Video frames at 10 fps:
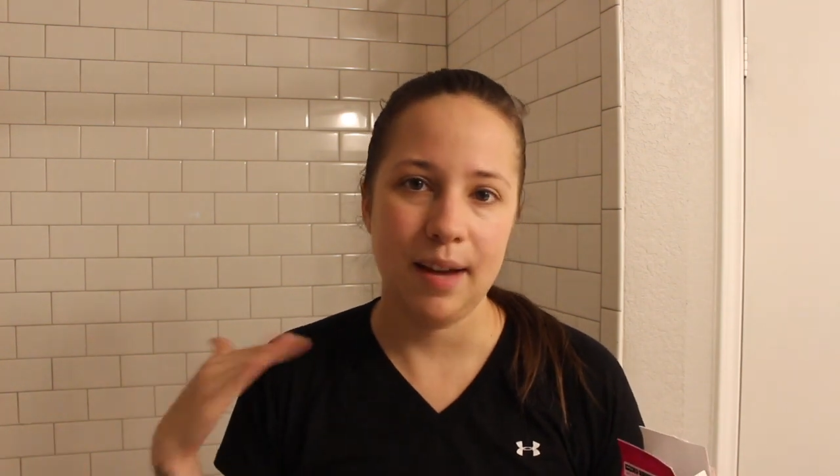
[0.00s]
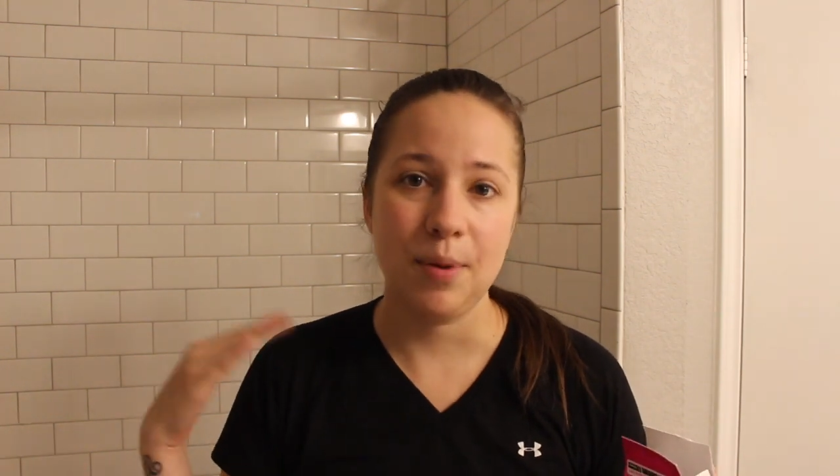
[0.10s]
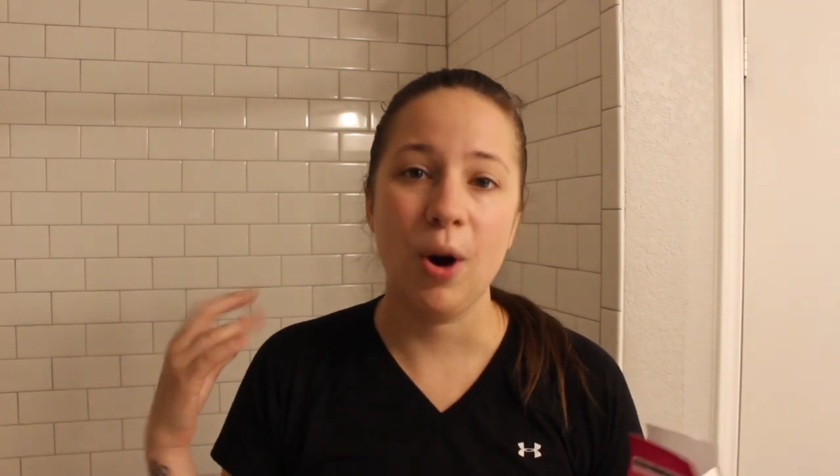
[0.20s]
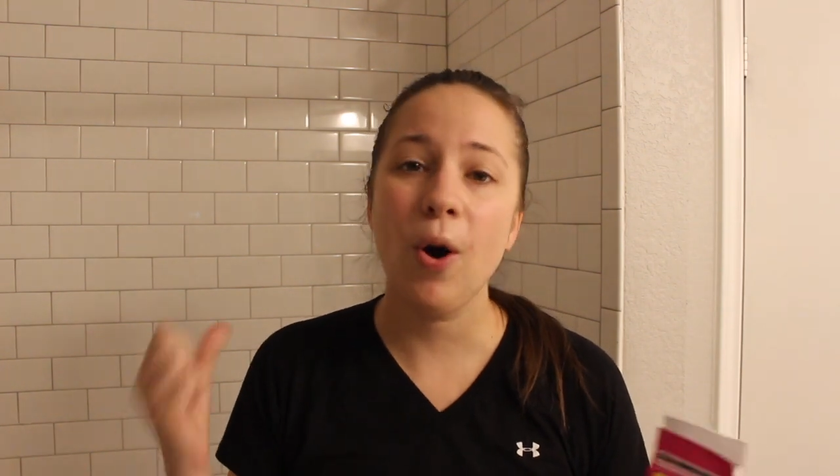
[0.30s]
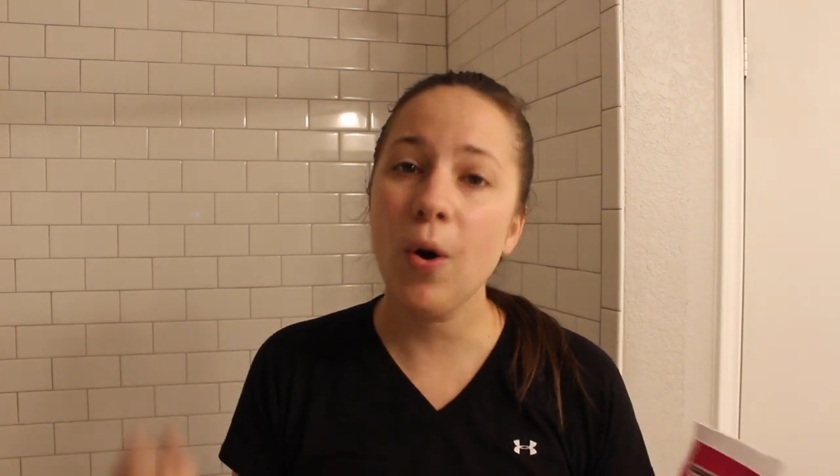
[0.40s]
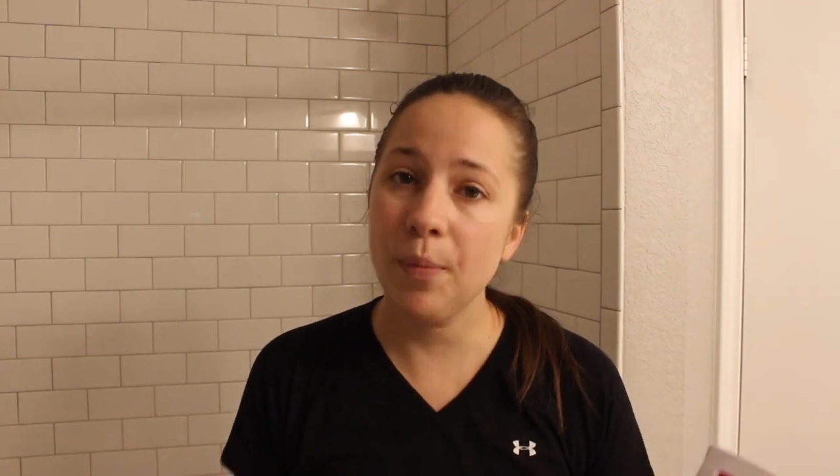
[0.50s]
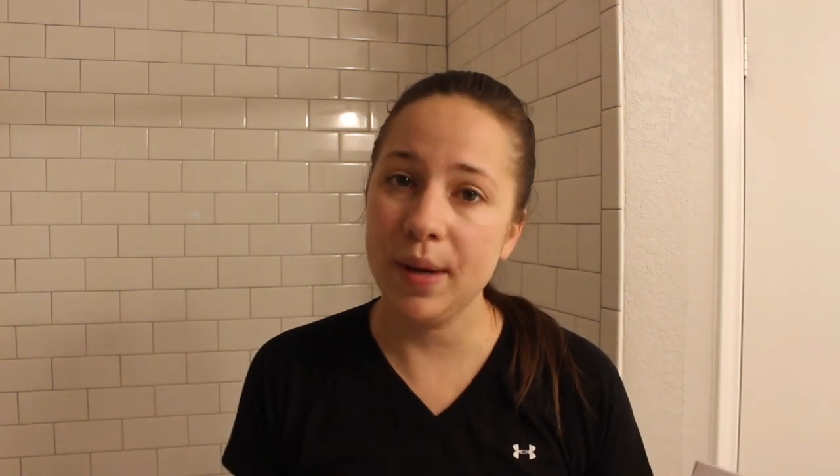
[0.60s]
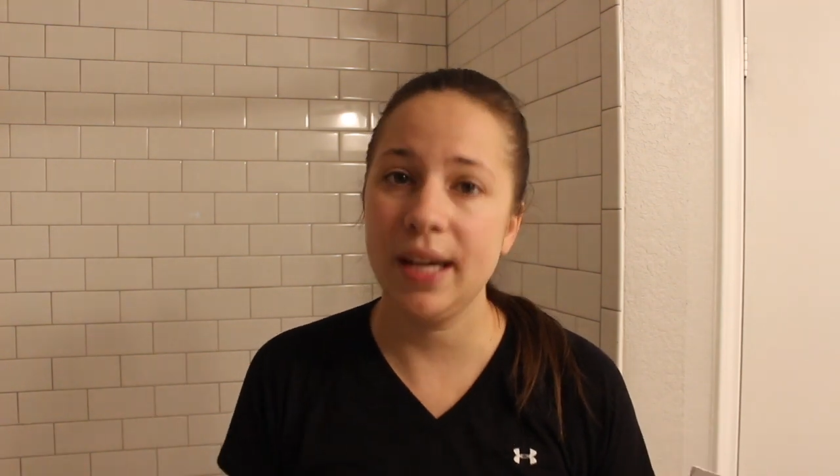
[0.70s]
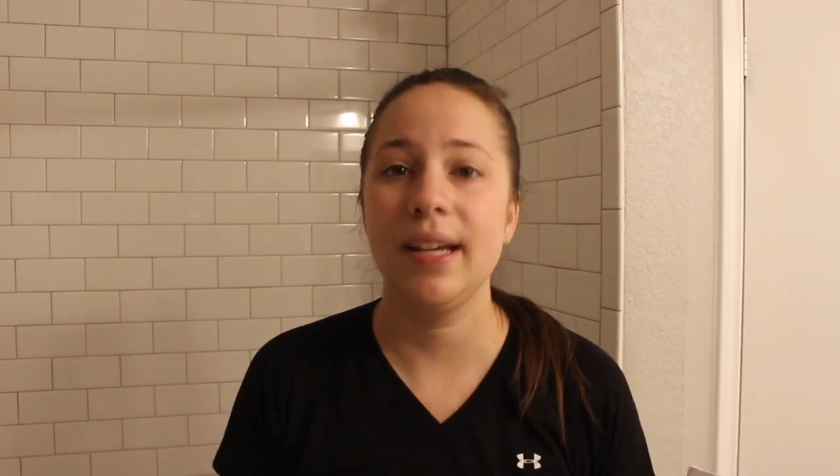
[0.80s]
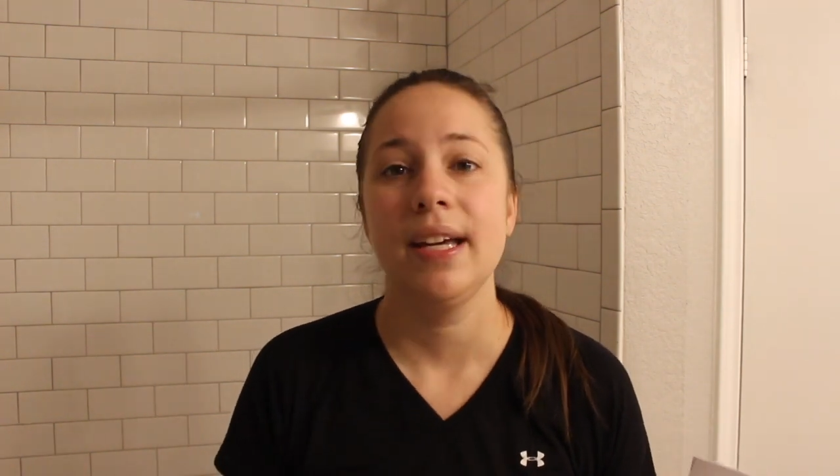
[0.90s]
I'm
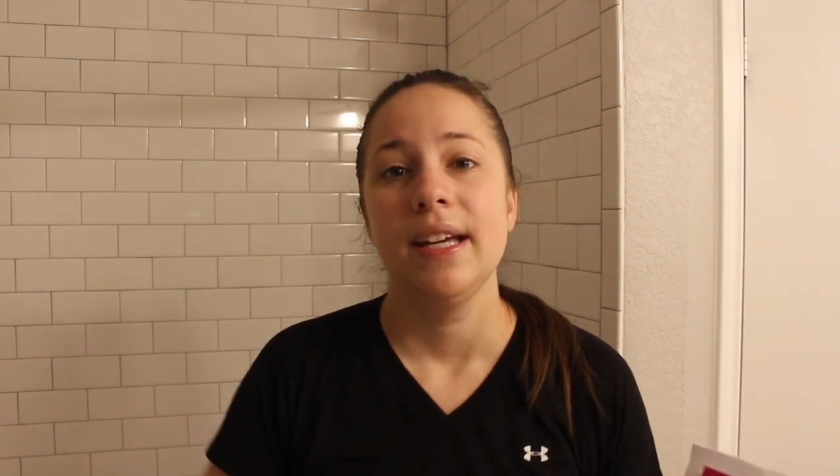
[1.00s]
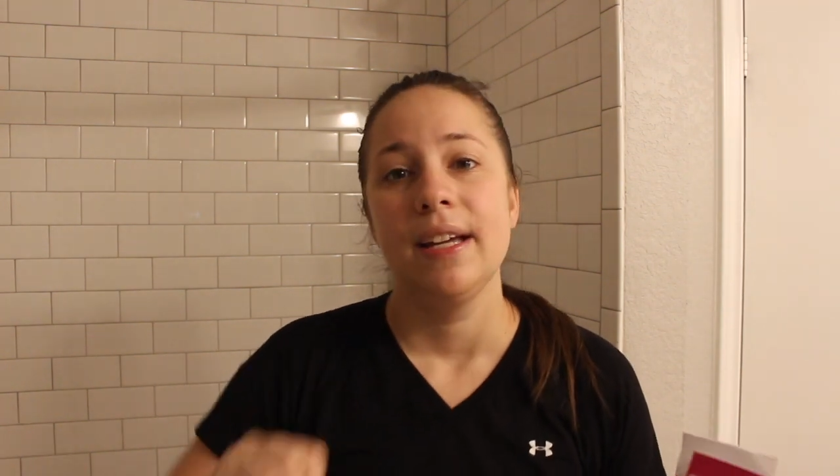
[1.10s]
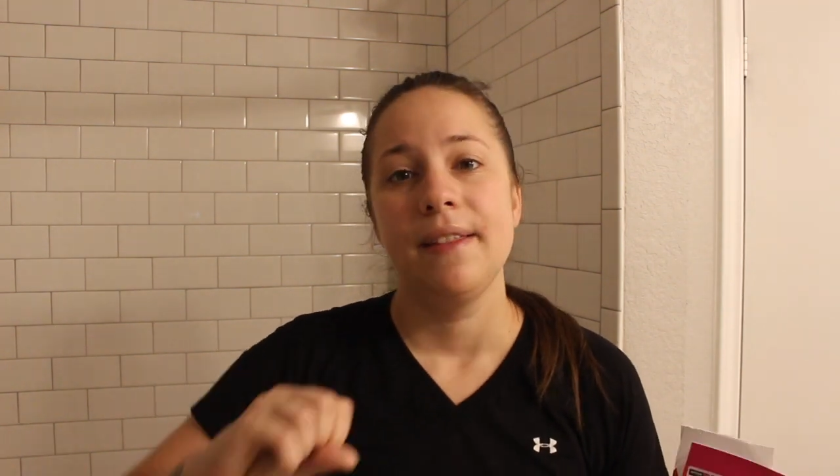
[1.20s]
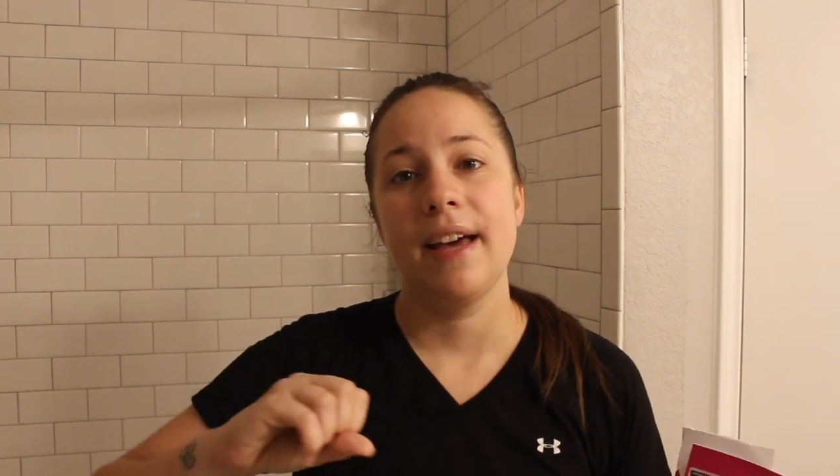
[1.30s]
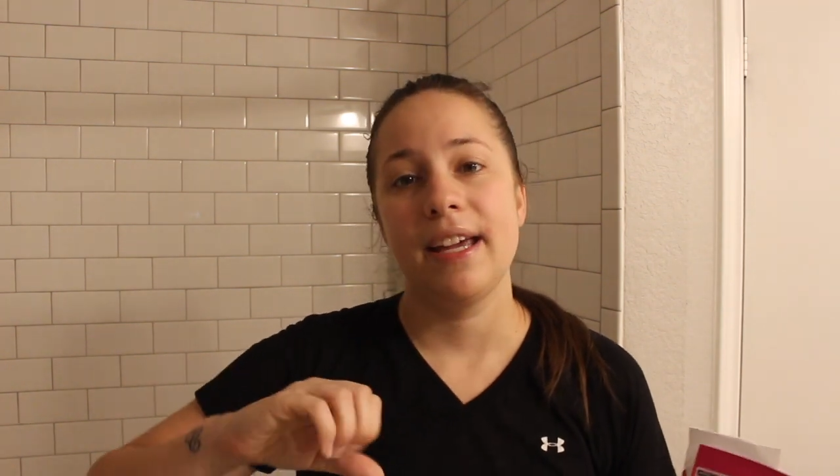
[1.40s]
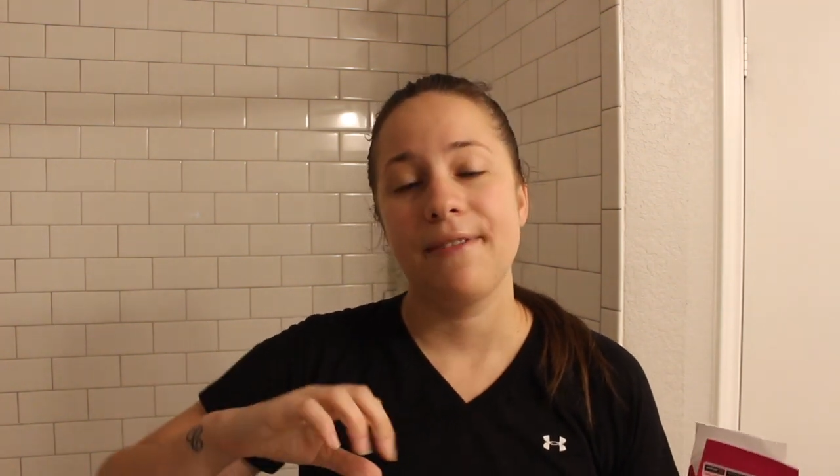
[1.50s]
hoping that